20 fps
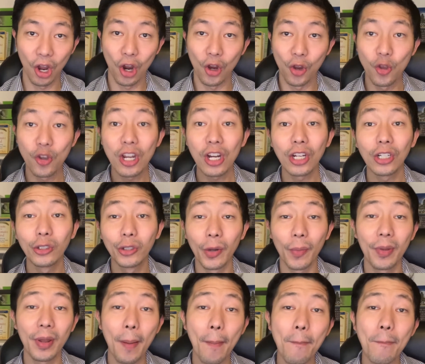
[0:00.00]
you can
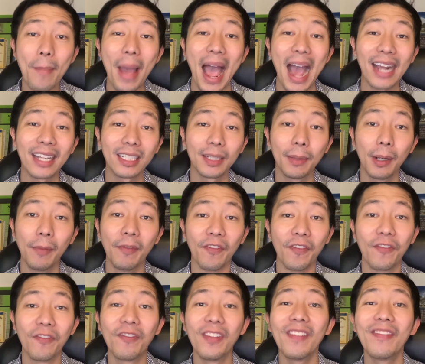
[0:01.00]
contribute a maximum
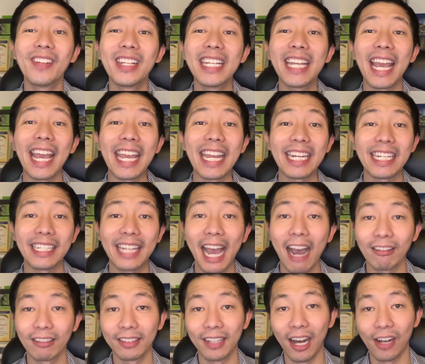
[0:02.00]
of
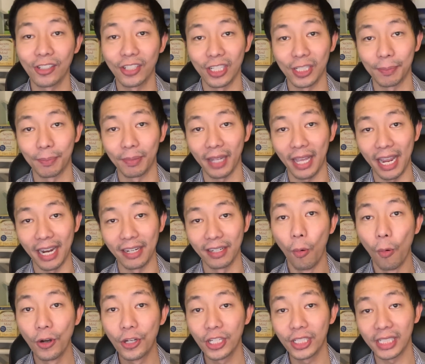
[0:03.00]
$58,000 to this plan,
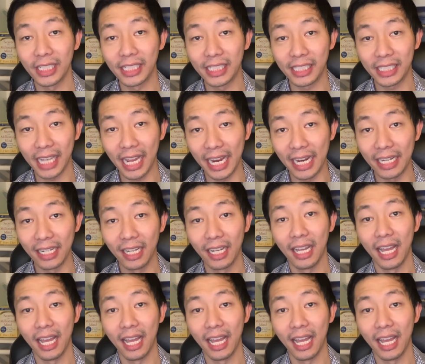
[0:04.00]
which is insane,